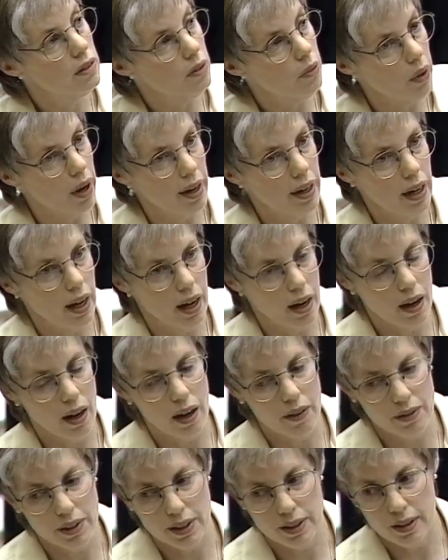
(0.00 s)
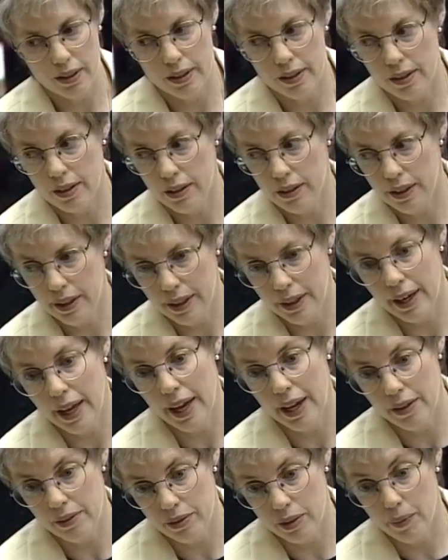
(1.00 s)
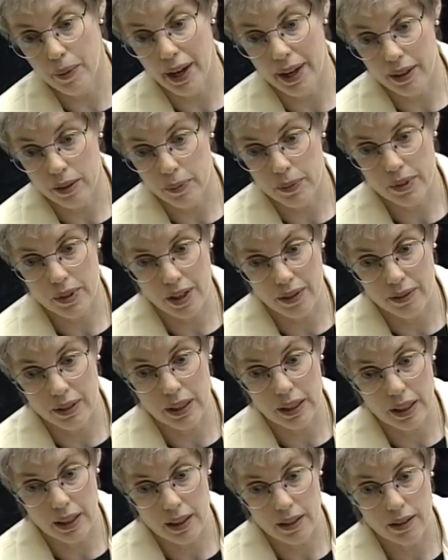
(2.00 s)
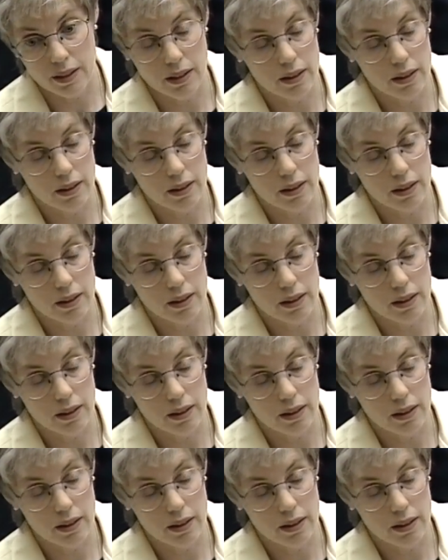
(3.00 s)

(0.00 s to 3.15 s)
Right. Obviously, it's the DNA from item 78.